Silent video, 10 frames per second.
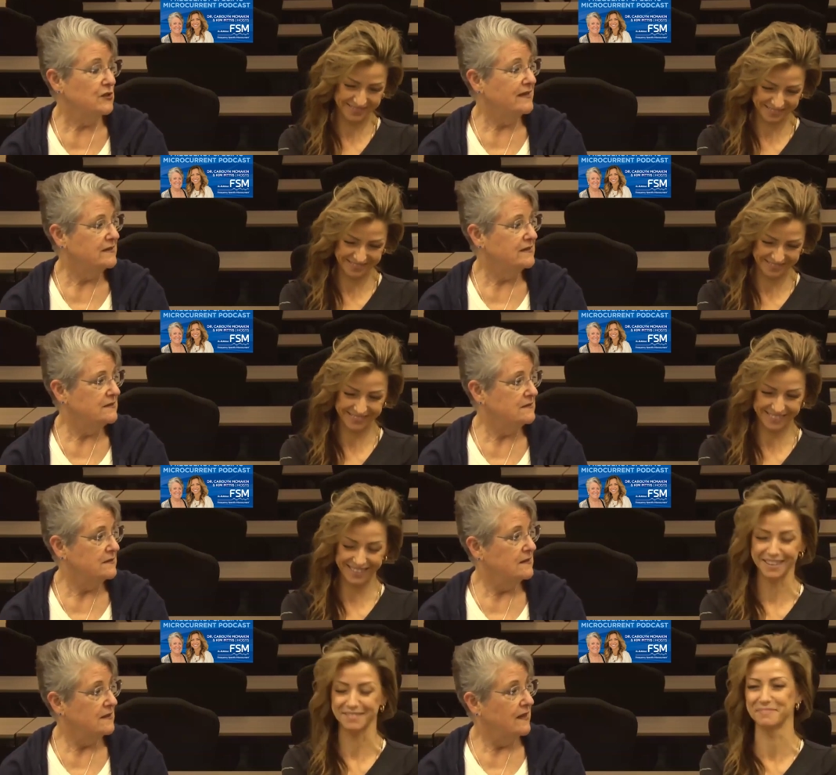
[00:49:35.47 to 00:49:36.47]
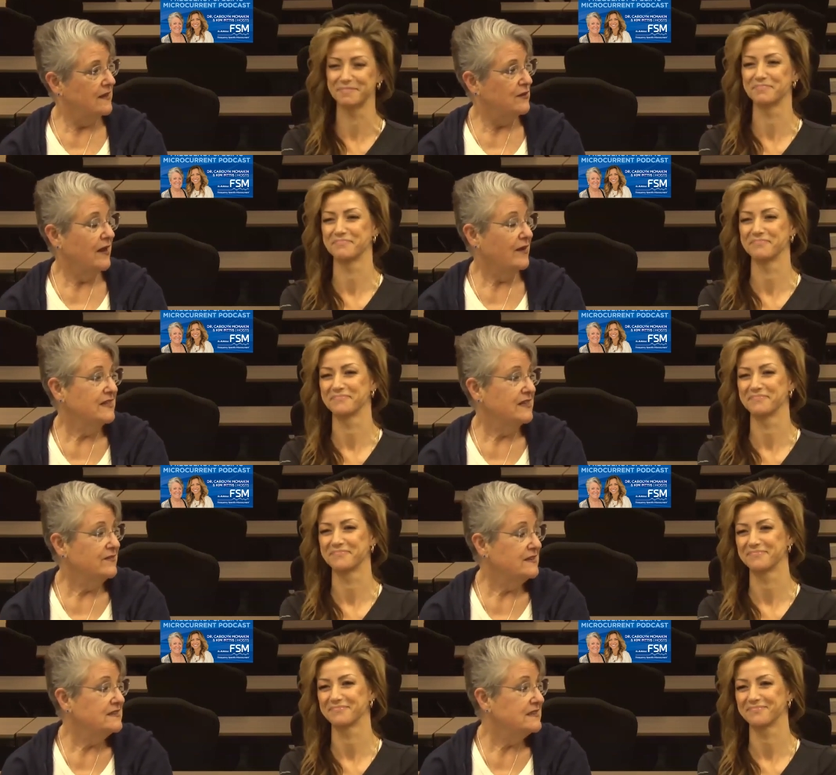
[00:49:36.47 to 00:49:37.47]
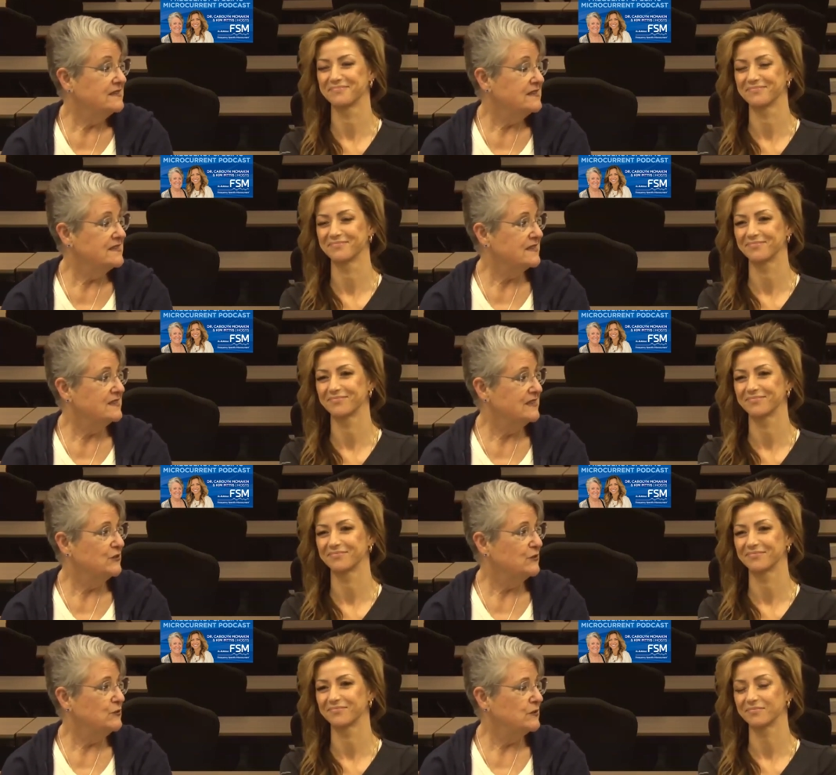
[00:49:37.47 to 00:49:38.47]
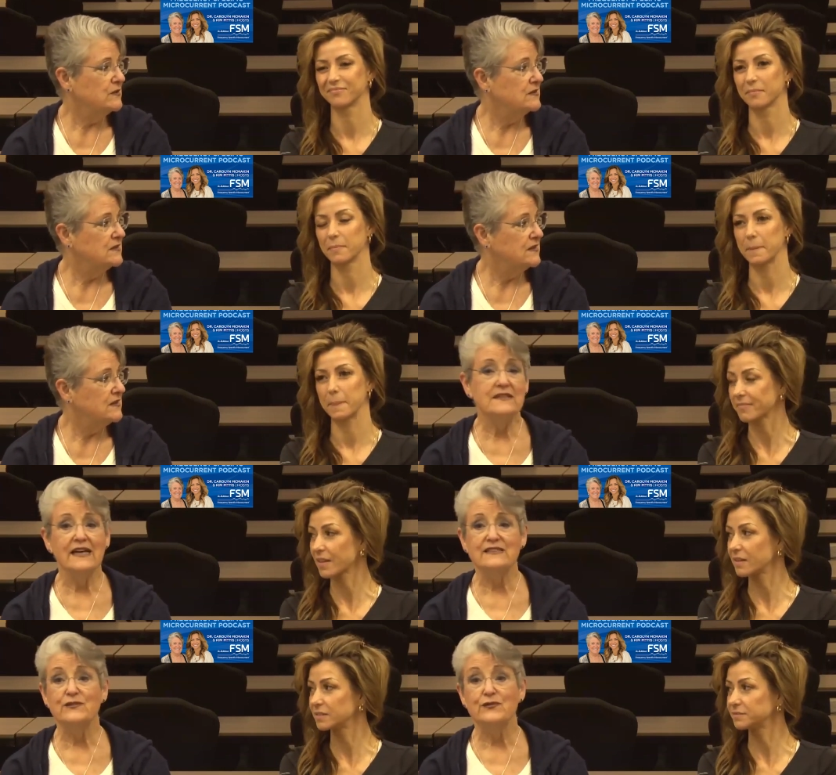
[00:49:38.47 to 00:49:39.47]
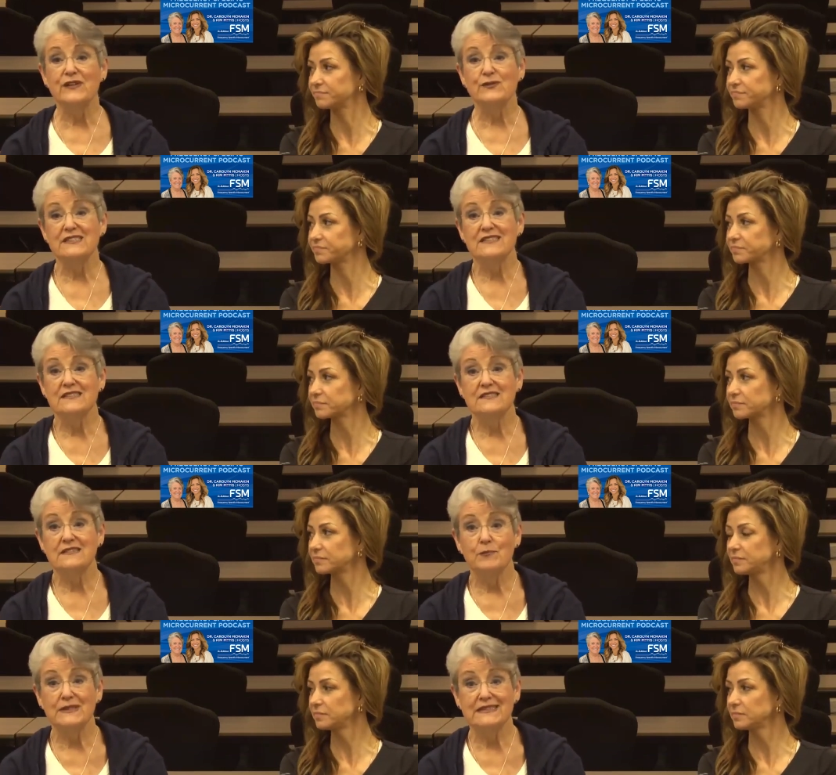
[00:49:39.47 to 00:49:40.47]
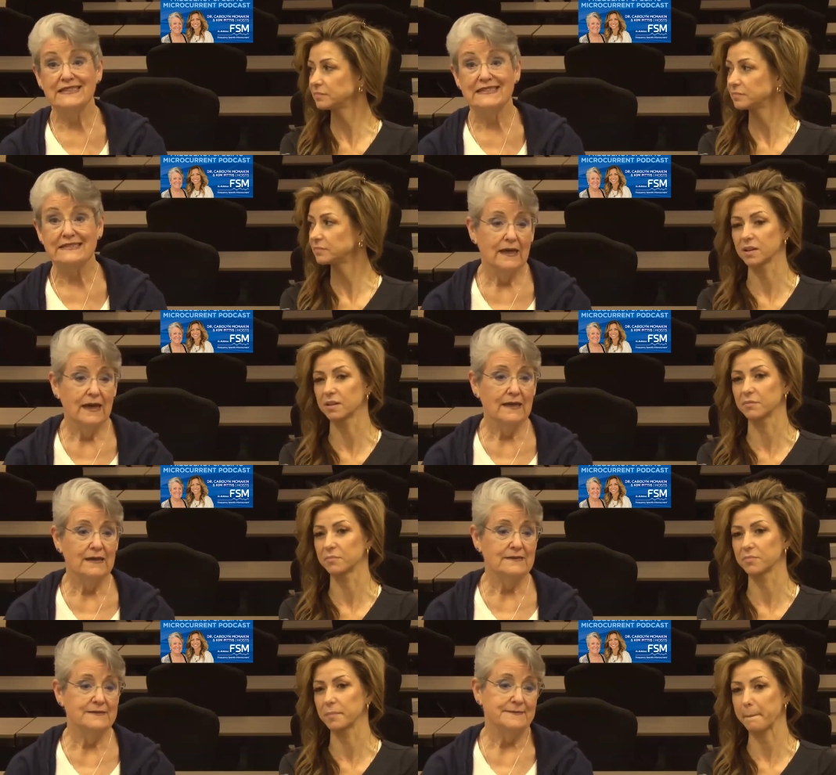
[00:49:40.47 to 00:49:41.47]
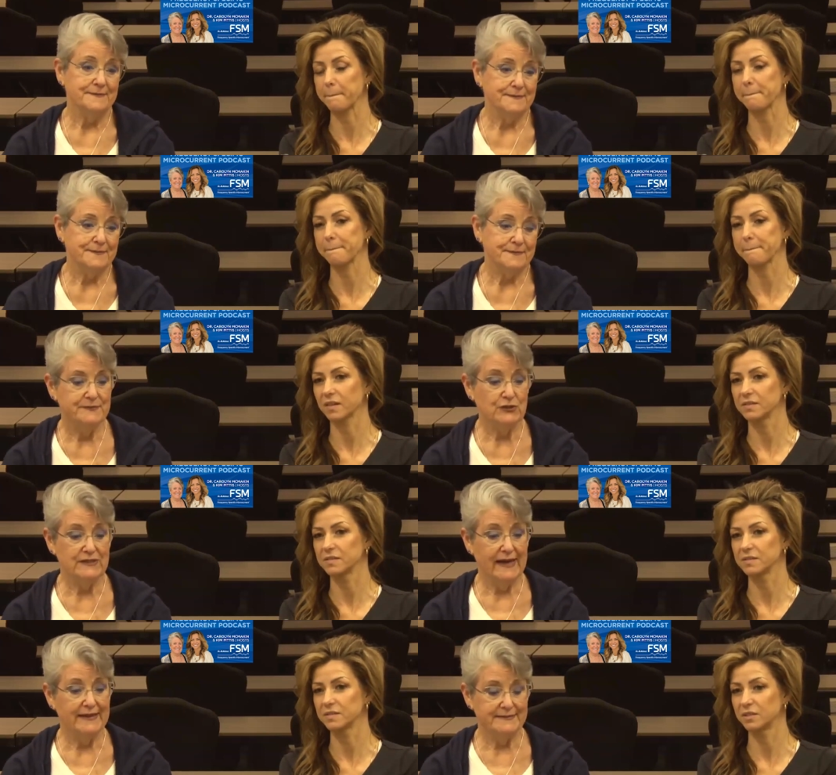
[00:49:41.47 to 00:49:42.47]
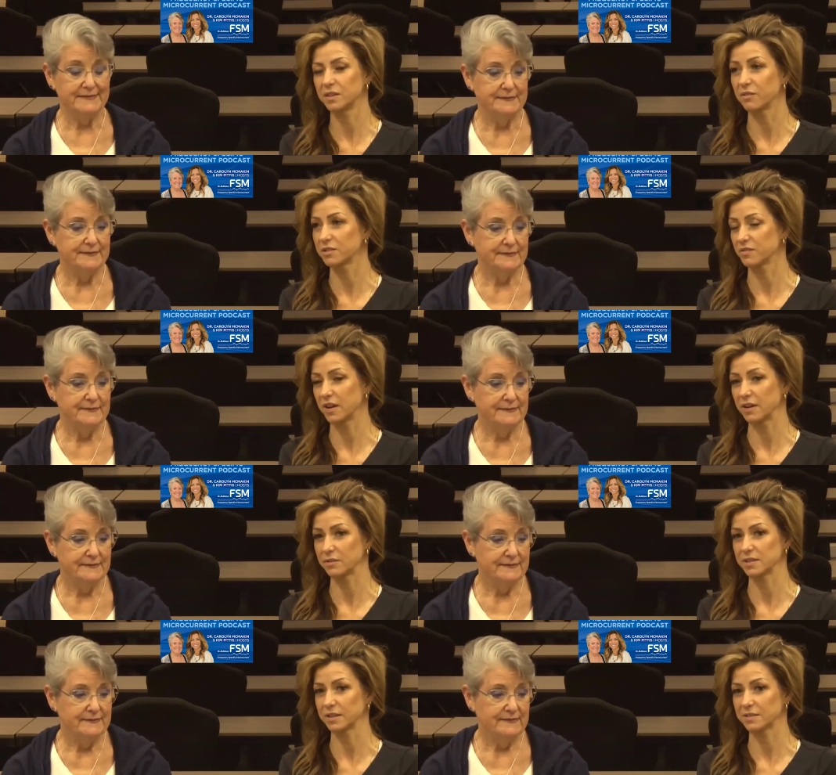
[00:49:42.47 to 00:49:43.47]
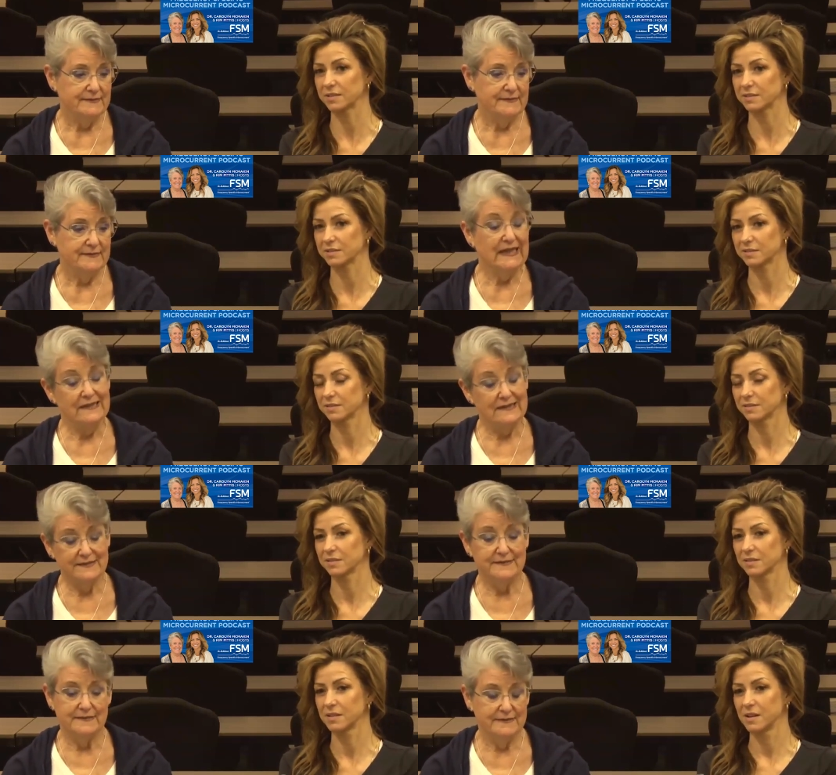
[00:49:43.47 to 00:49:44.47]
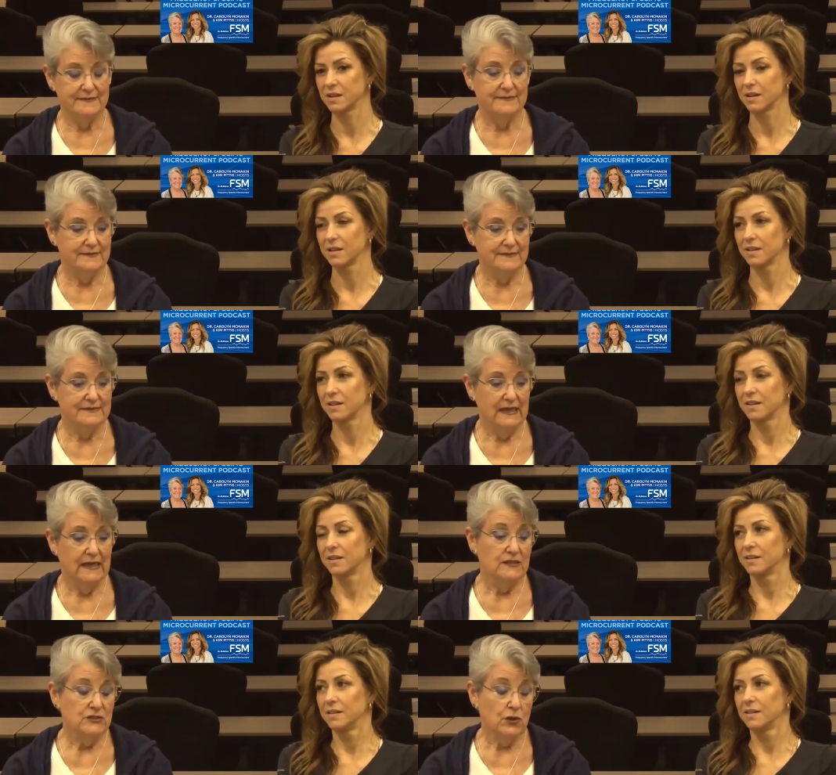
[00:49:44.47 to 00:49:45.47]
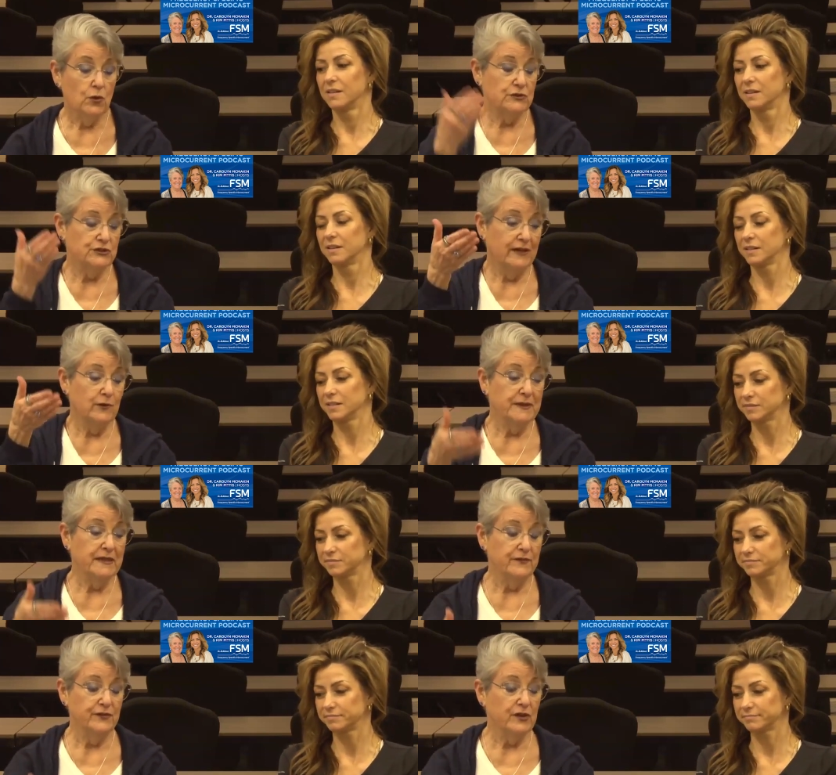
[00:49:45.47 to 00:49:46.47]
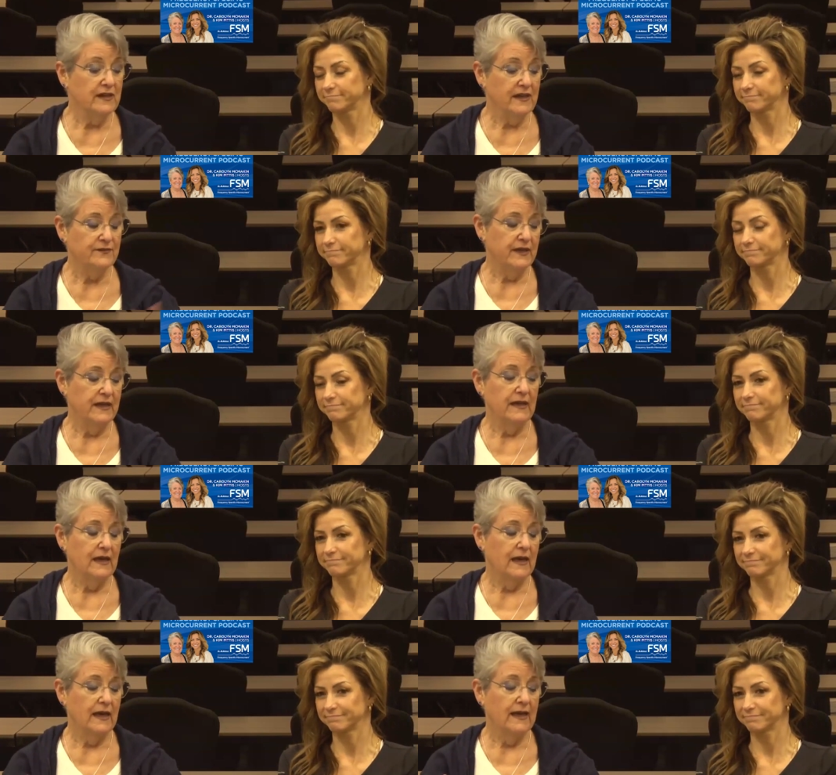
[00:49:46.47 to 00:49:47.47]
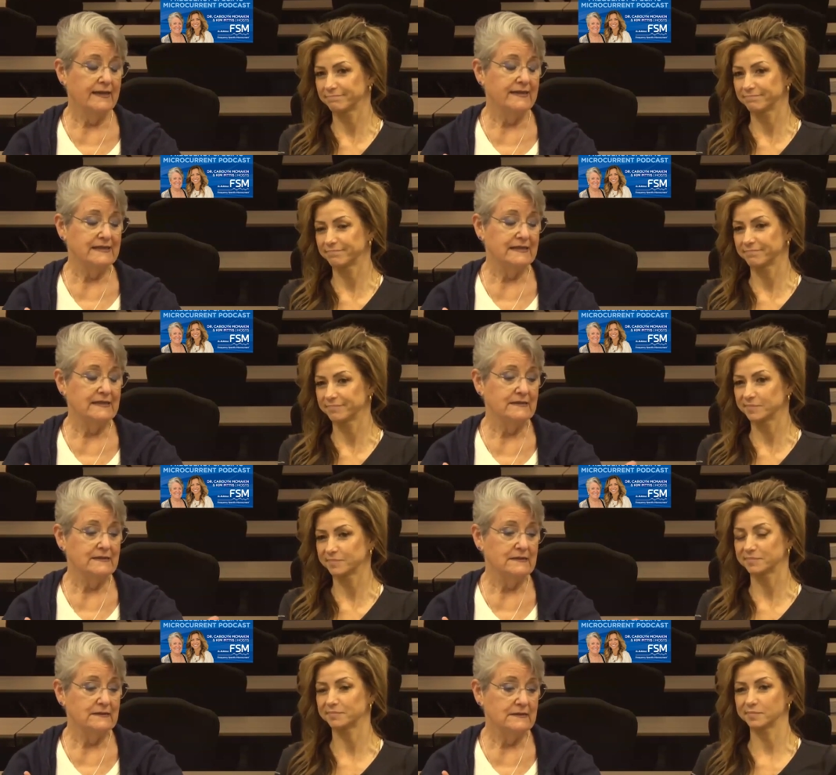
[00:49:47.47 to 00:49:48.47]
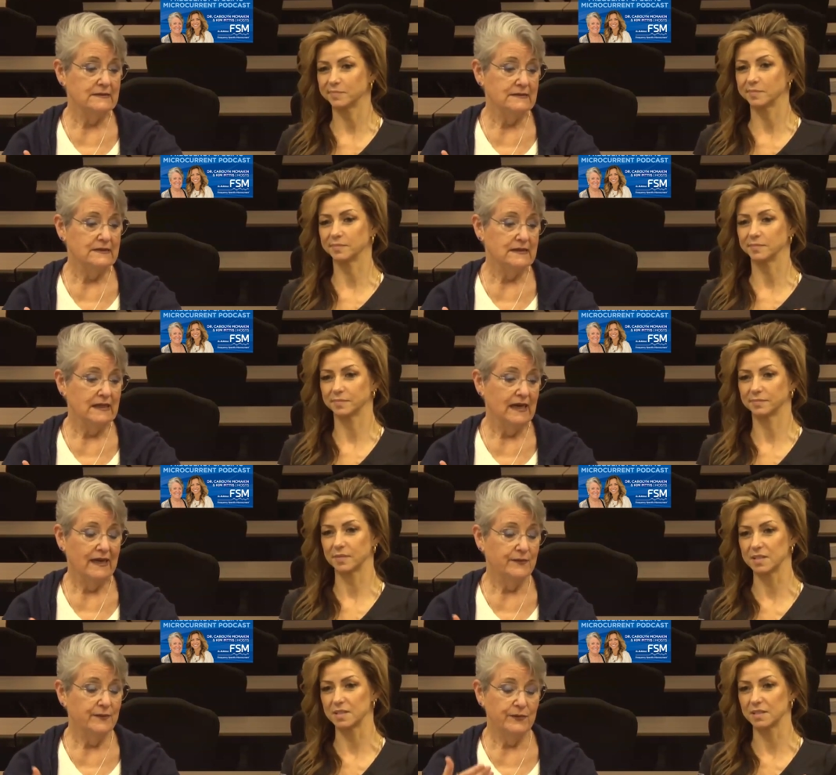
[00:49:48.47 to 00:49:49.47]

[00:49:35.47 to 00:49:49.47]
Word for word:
Speaker 1: island. Yeah. You have to have 18 and 62. That's a frequency to stop bleeding. And there's that. So now there's five or six. Yeah. So channel B, if you're going to have 18, uh, mm-hmm.